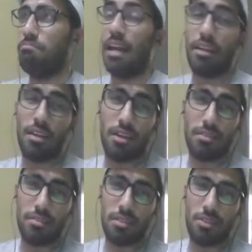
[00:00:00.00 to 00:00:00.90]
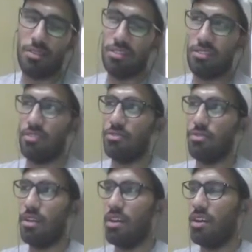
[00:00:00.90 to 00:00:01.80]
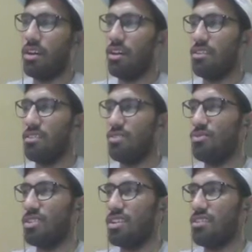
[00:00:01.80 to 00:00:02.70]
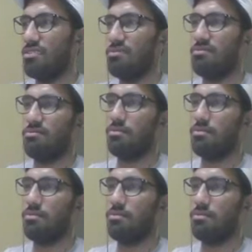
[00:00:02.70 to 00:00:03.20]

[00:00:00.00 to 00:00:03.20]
pandas and all these things. So I knew that, and